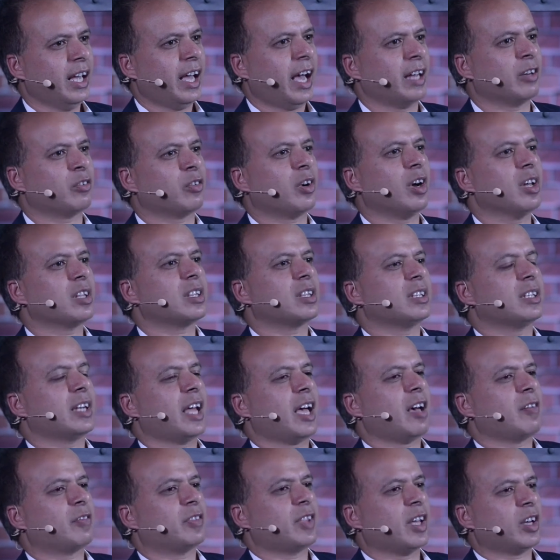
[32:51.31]
And rather than
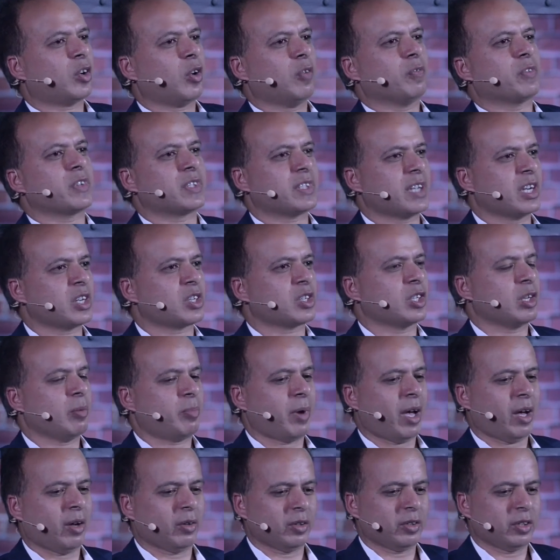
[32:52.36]
have that conversation
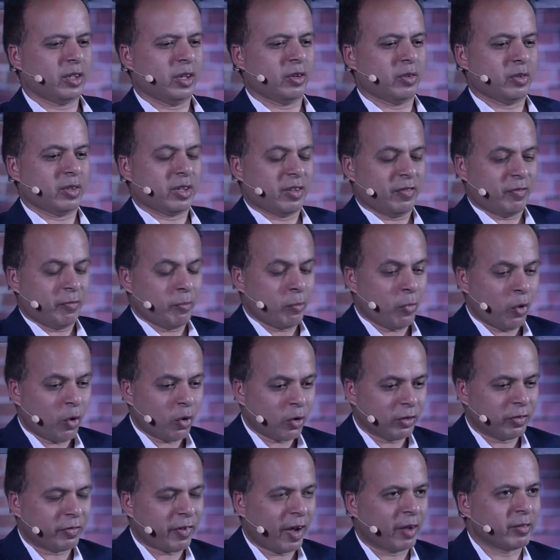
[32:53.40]
about the
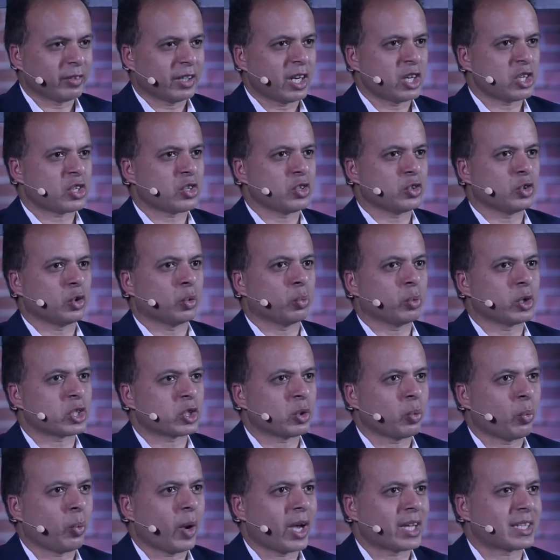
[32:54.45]
moral foundations on which
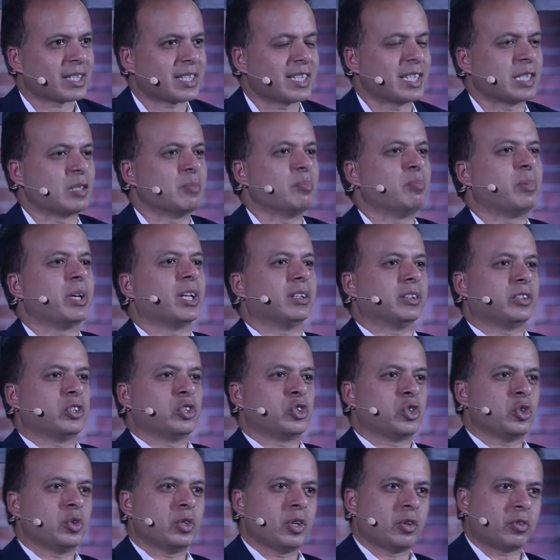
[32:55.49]
the West is built, the
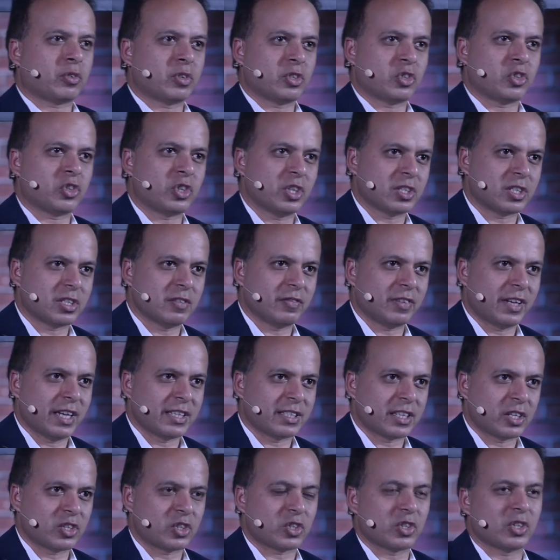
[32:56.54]
Judeo-Christian
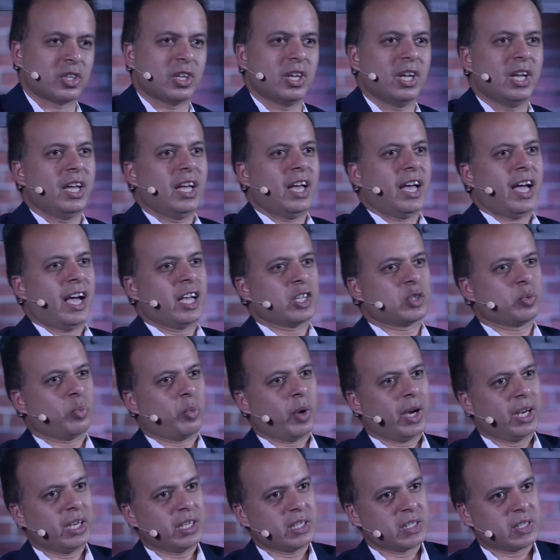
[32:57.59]
civilization, as
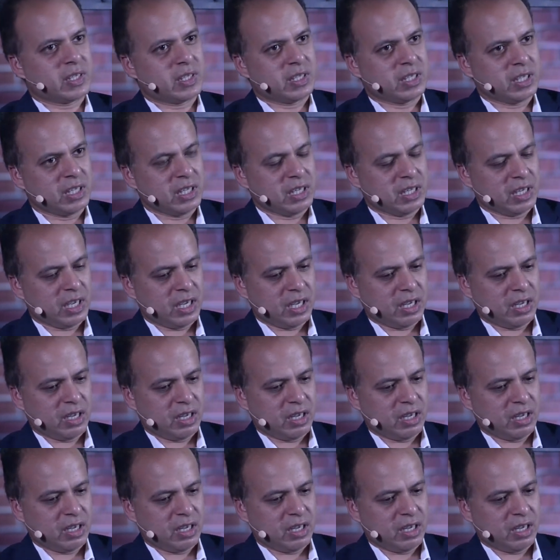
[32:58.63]
well as the